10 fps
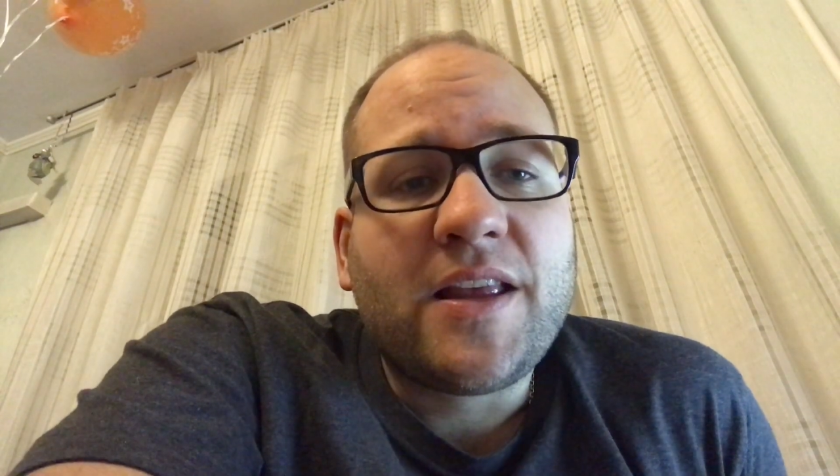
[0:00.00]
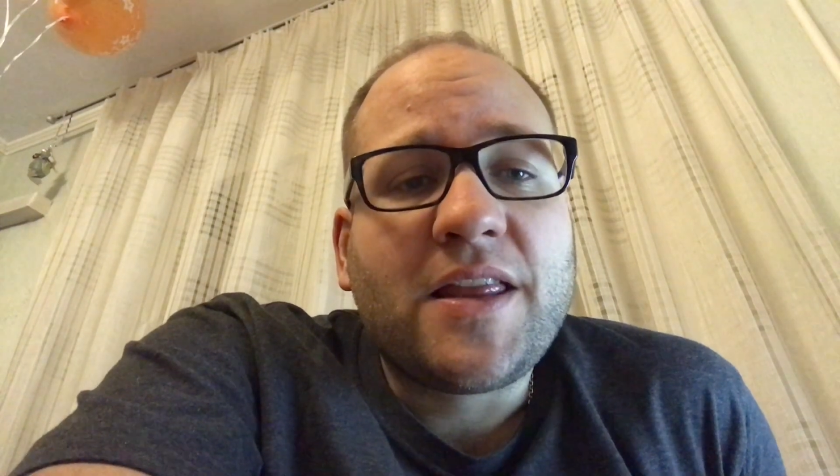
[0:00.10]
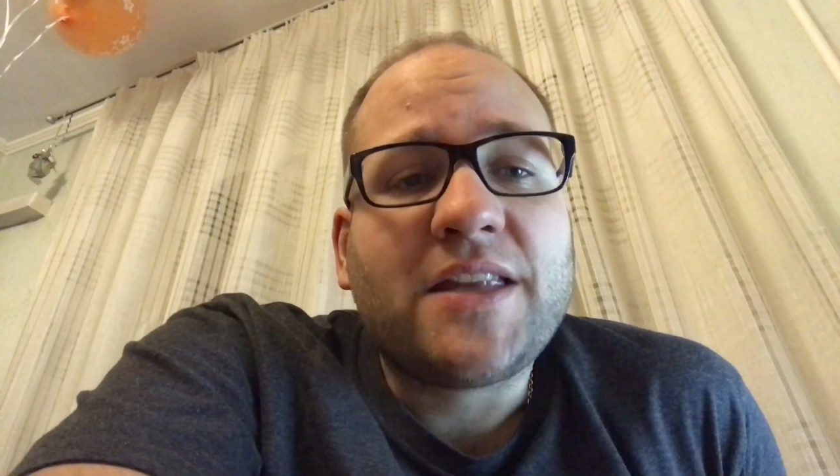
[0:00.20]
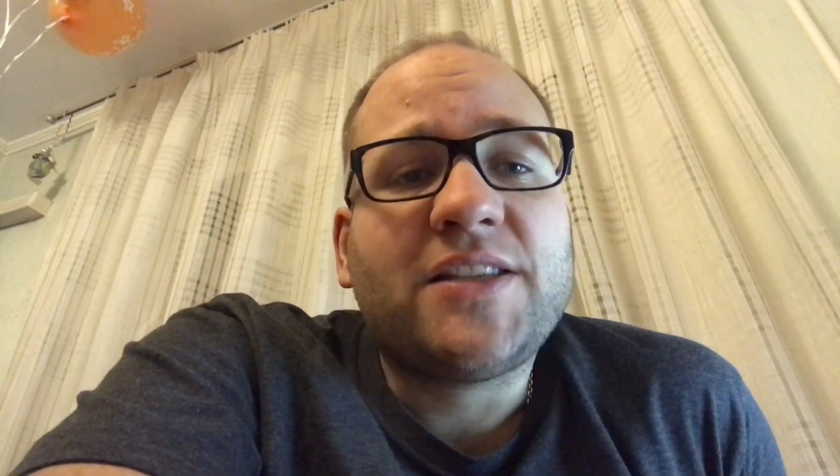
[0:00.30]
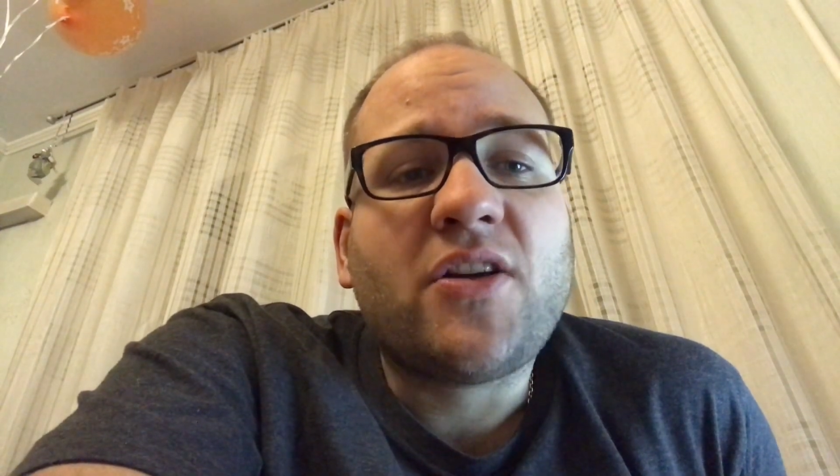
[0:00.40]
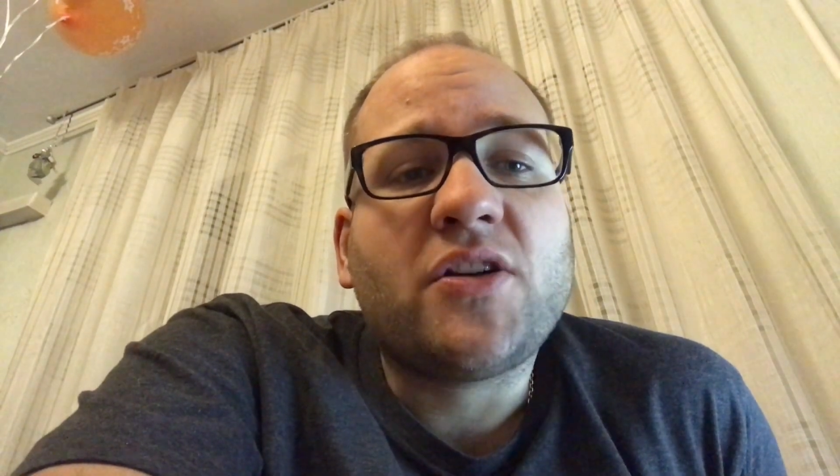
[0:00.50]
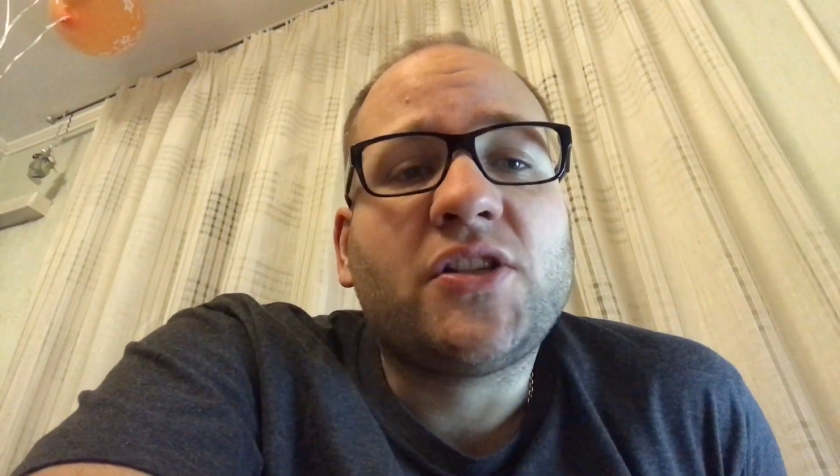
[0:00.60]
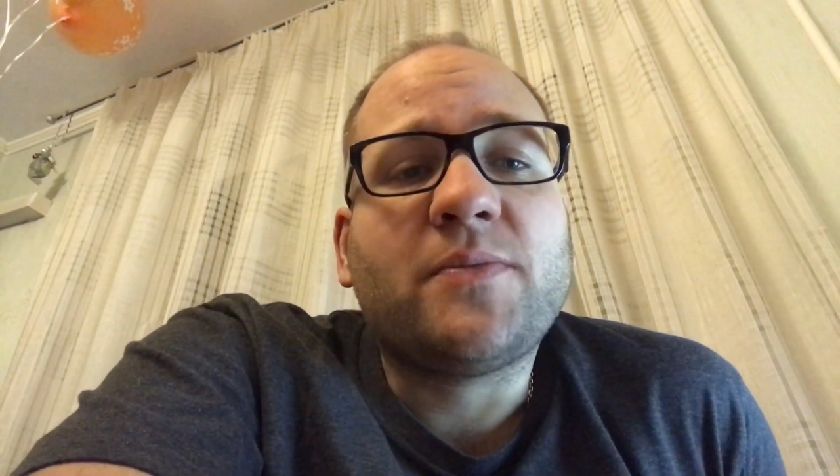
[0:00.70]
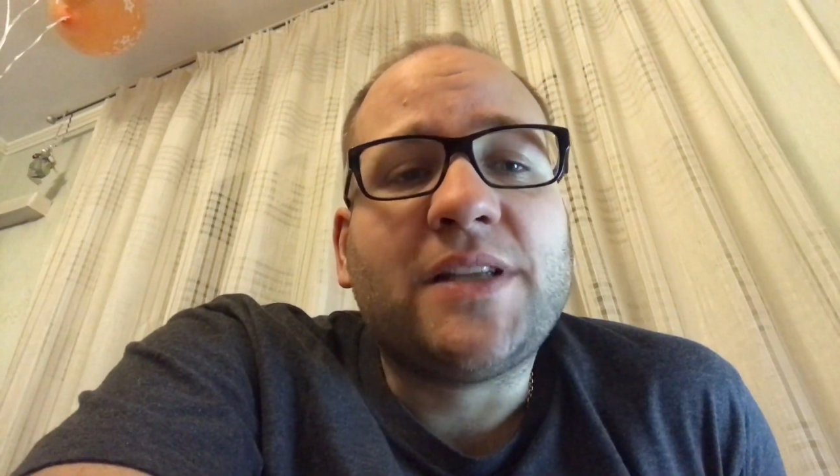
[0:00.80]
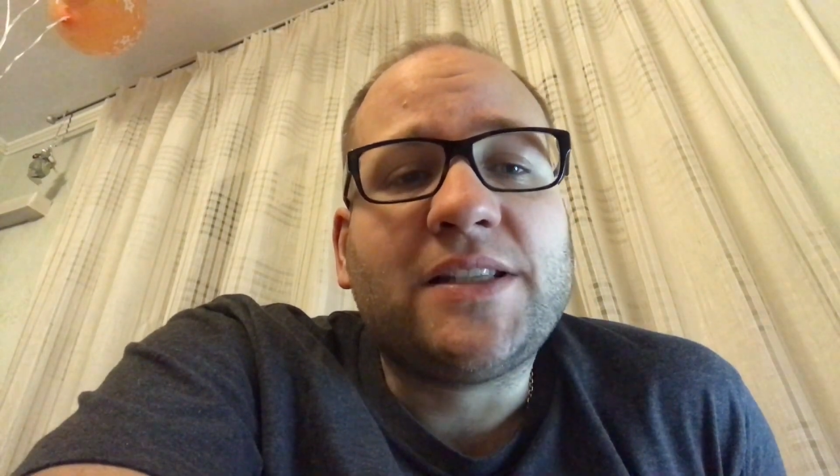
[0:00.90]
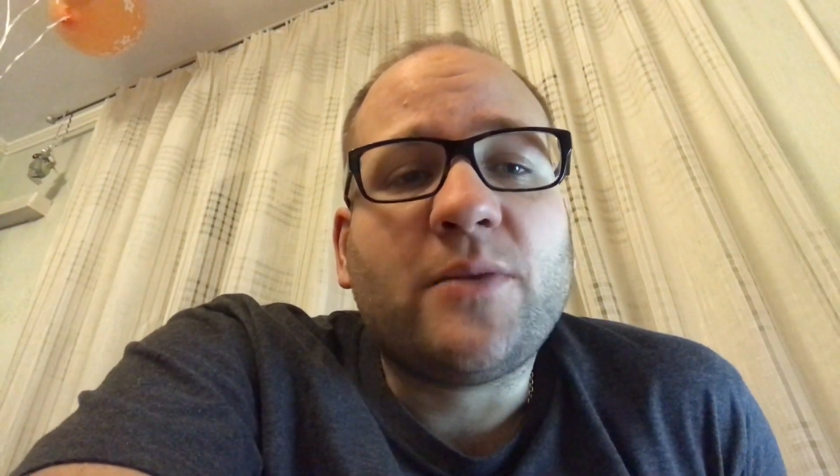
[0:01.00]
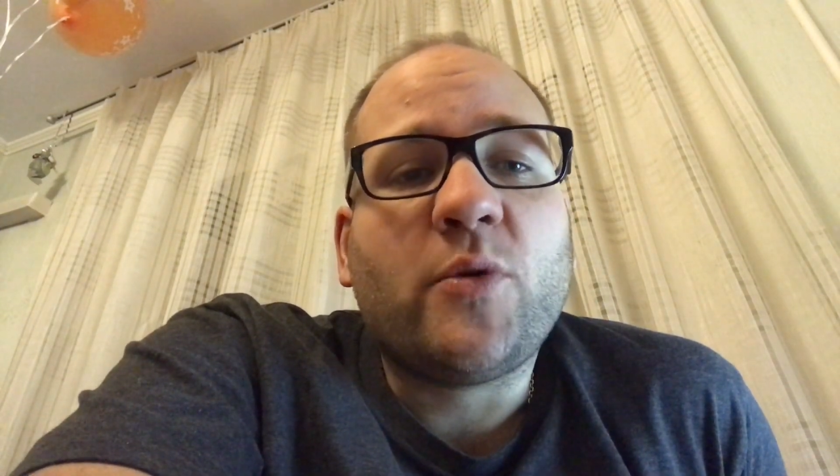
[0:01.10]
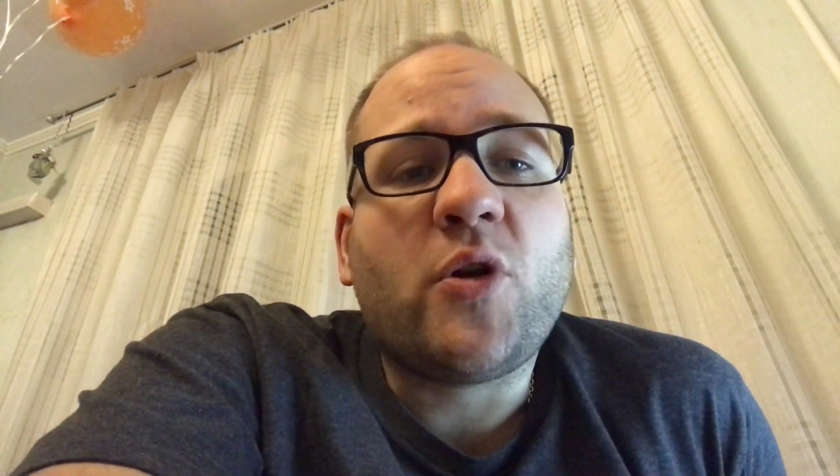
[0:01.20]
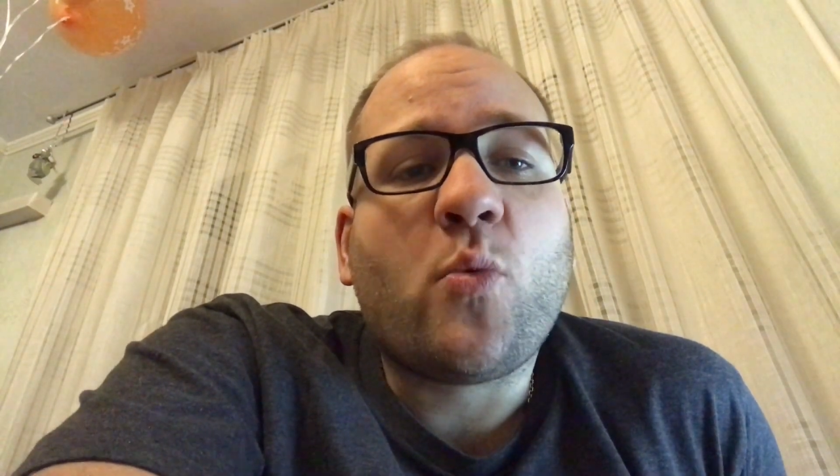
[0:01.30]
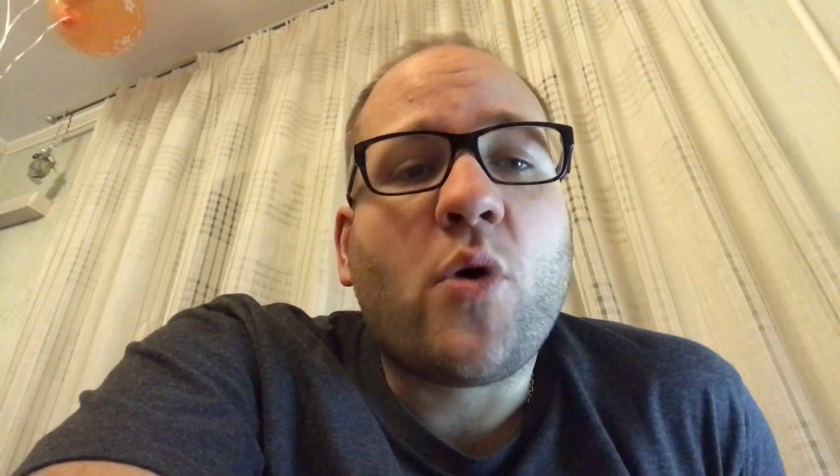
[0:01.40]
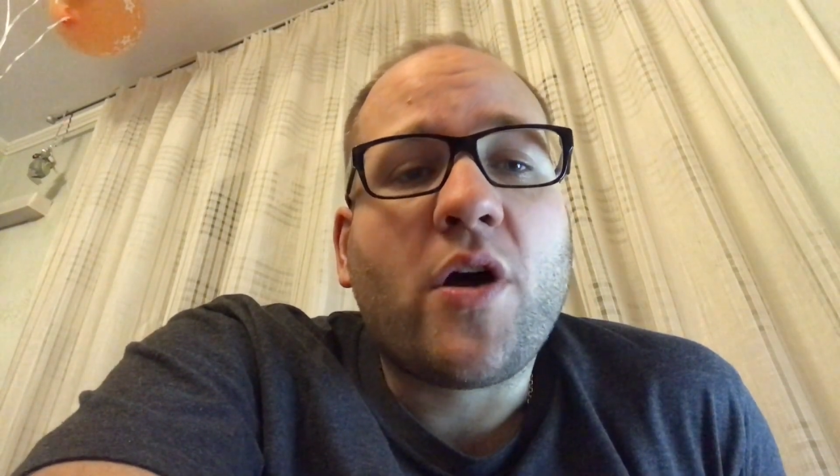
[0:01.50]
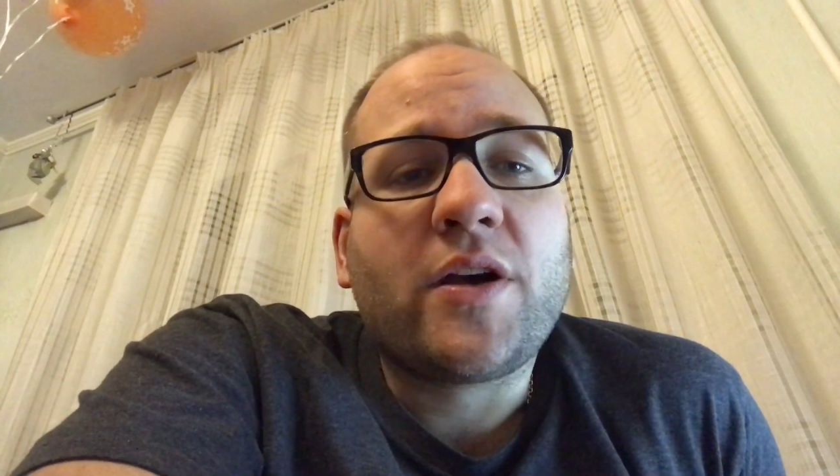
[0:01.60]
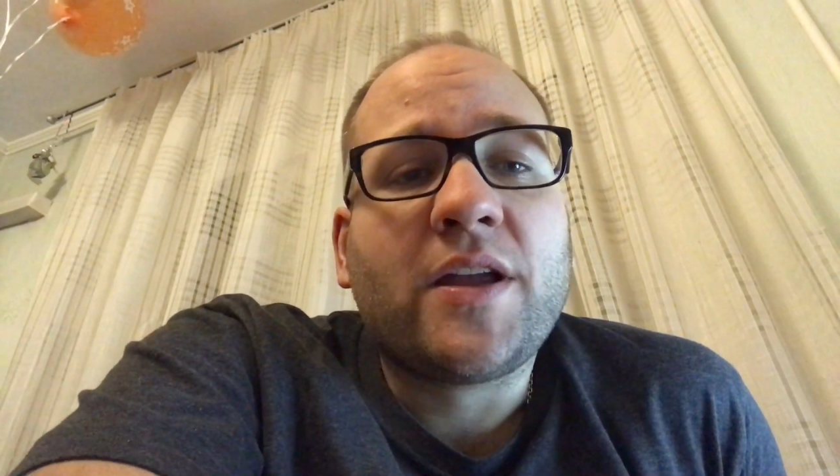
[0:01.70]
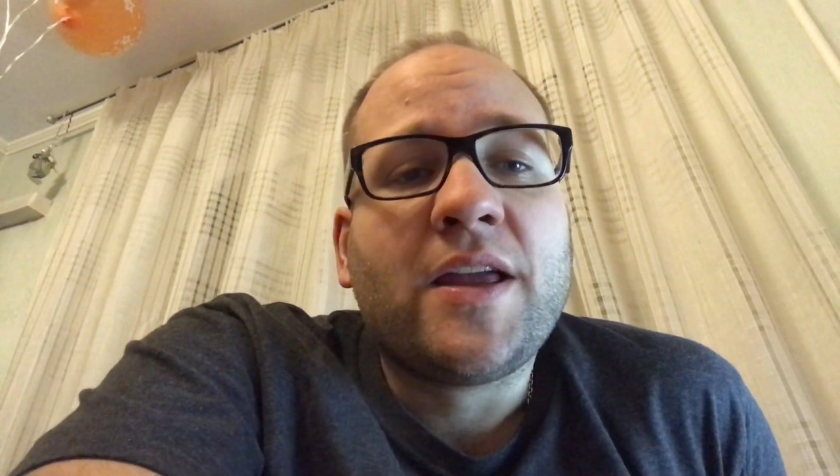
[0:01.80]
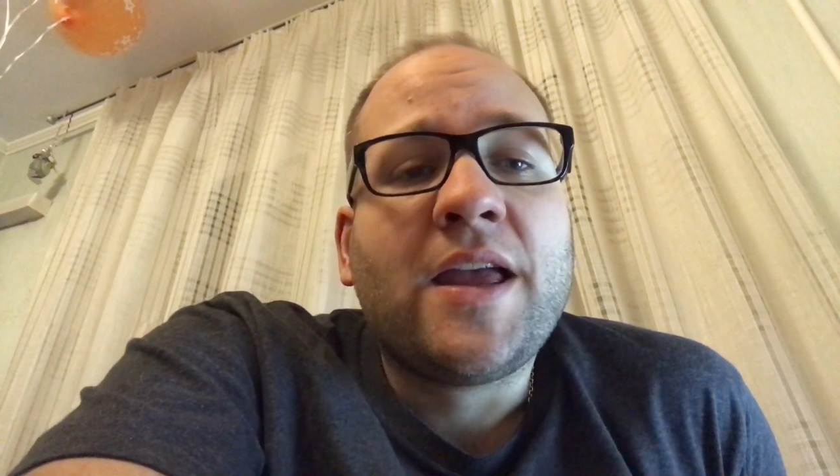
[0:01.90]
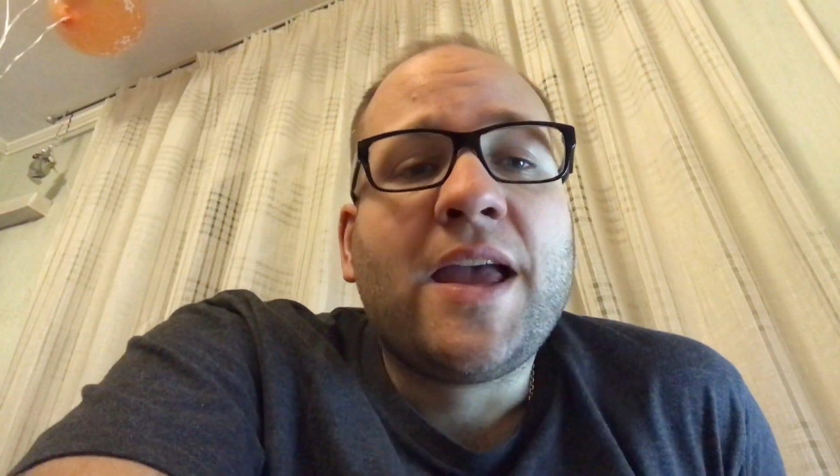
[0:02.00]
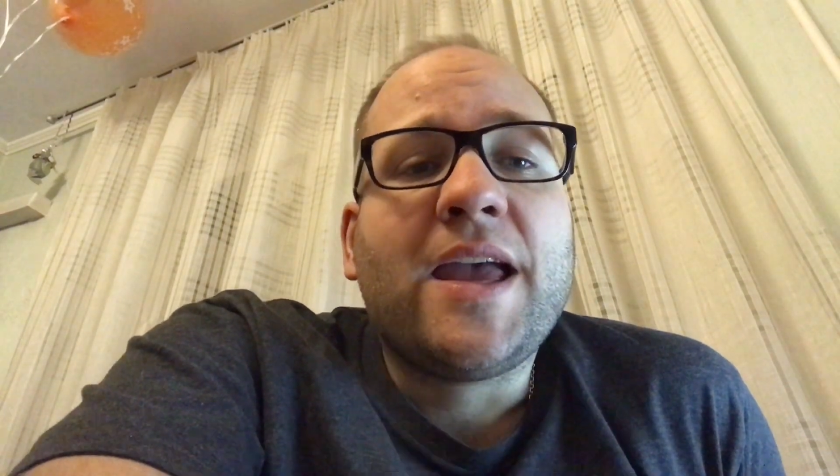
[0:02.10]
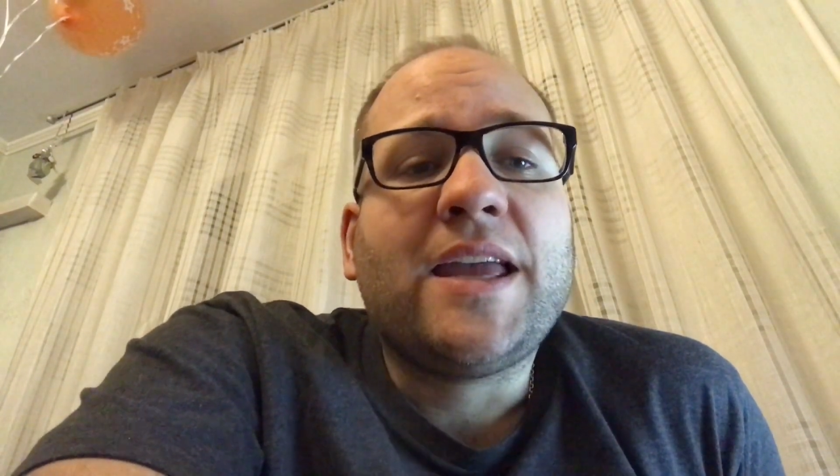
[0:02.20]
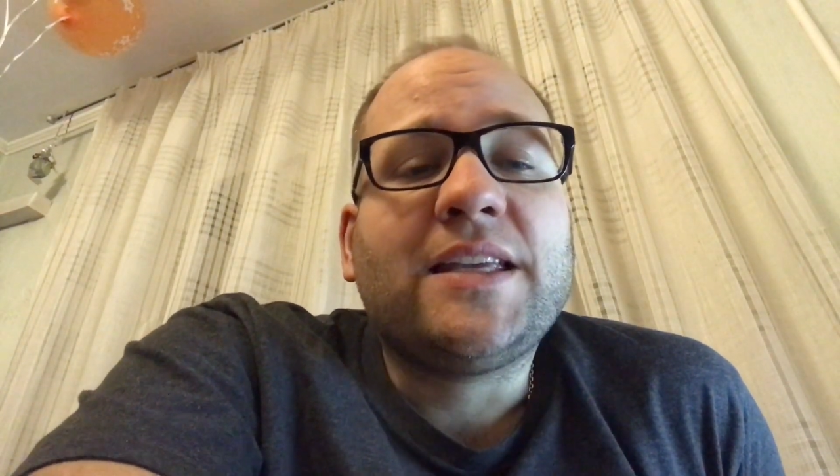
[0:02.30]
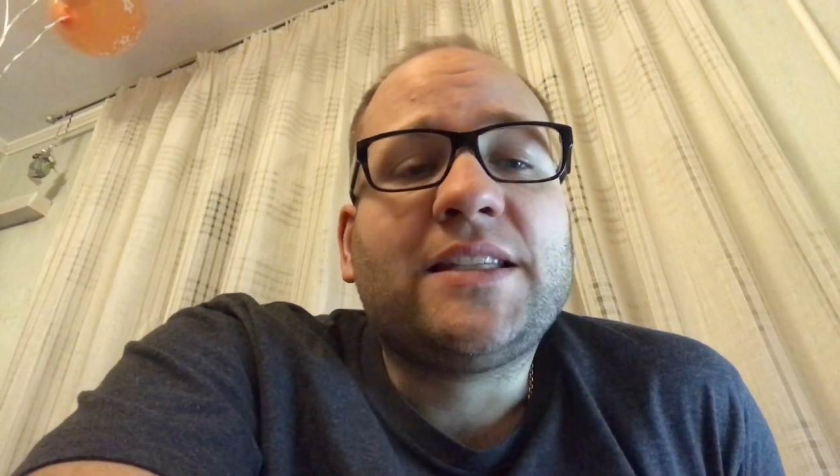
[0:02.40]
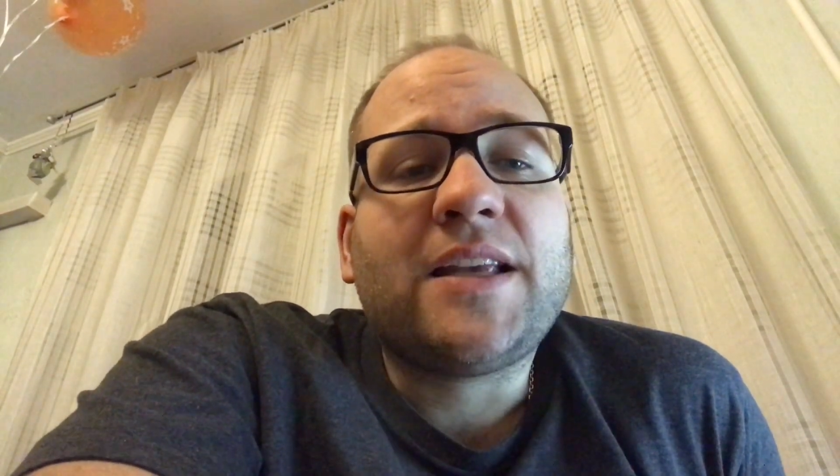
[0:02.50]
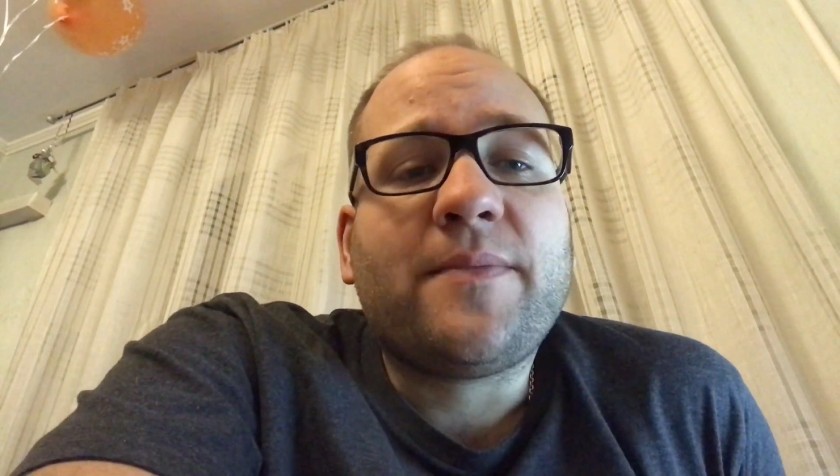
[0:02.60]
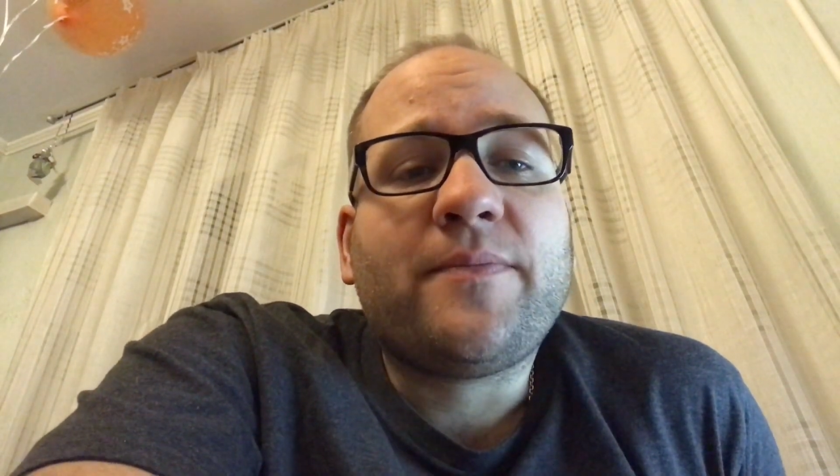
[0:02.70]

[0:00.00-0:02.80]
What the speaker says: that the start-stop system will not work is